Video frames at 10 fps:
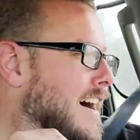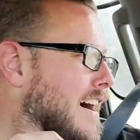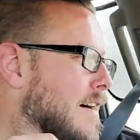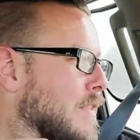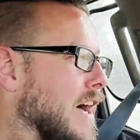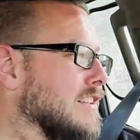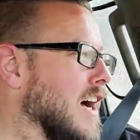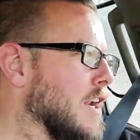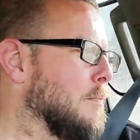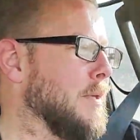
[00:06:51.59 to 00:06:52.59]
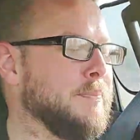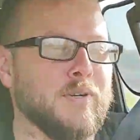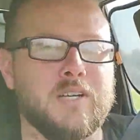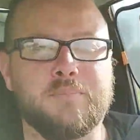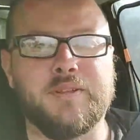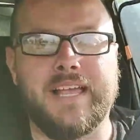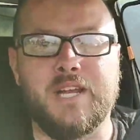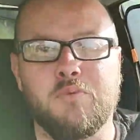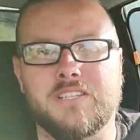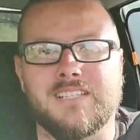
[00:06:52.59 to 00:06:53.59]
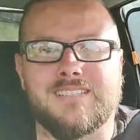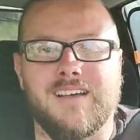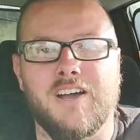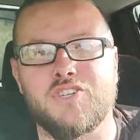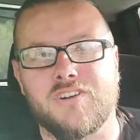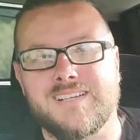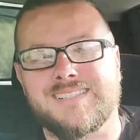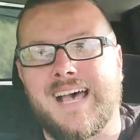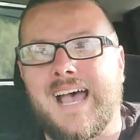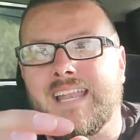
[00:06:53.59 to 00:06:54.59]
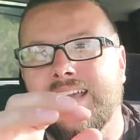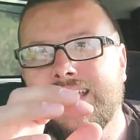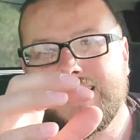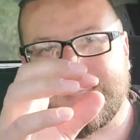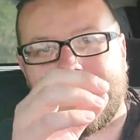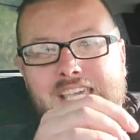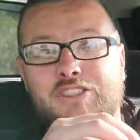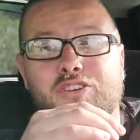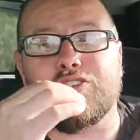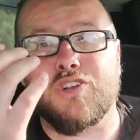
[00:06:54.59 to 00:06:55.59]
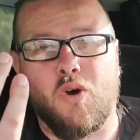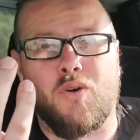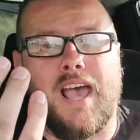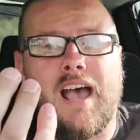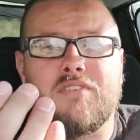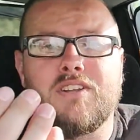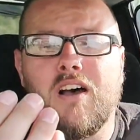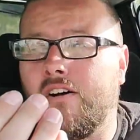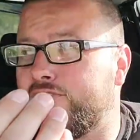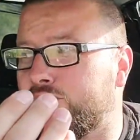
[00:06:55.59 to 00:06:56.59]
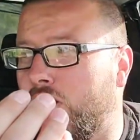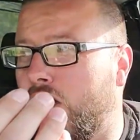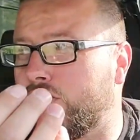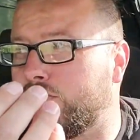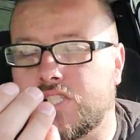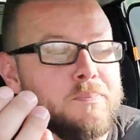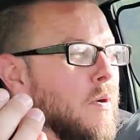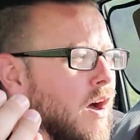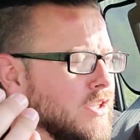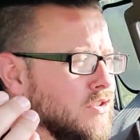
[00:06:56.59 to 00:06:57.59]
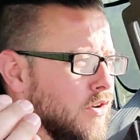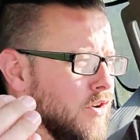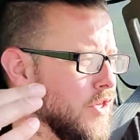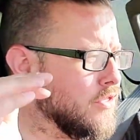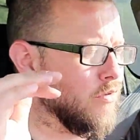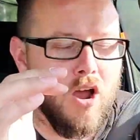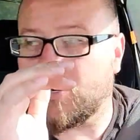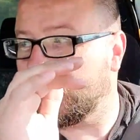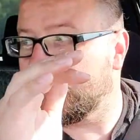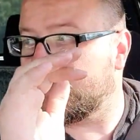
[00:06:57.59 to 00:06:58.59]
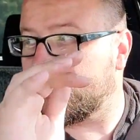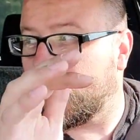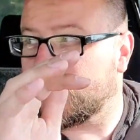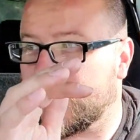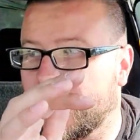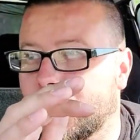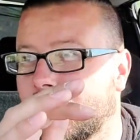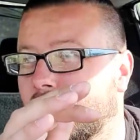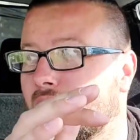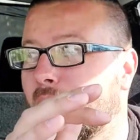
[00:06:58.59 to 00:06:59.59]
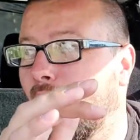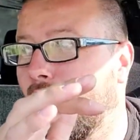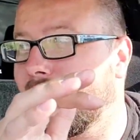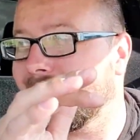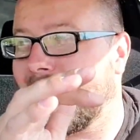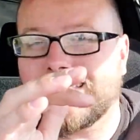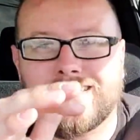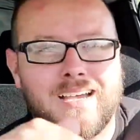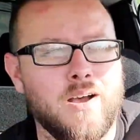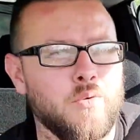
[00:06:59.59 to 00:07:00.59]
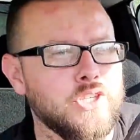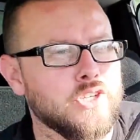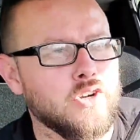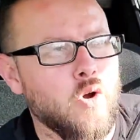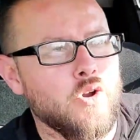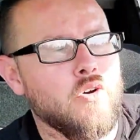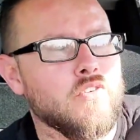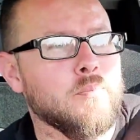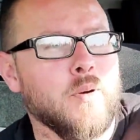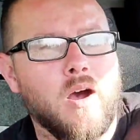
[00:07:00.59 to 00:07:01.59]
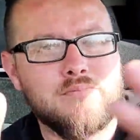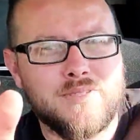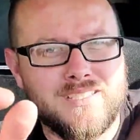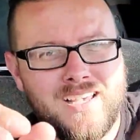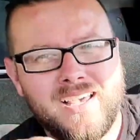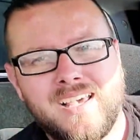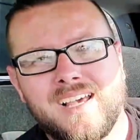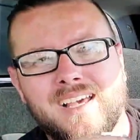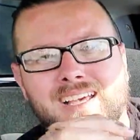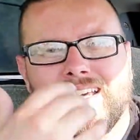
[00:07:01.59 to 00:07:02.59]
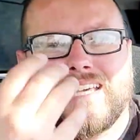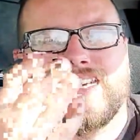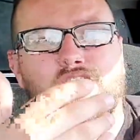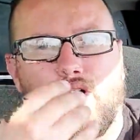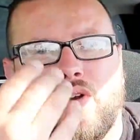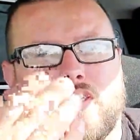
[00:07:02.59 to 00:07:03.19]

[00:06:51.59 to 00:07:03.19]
Now, a lot of people complain with the Tundras that they either don't have enough throttle response, or the throttle is so touchy to the point that when you're going over bumps, you notice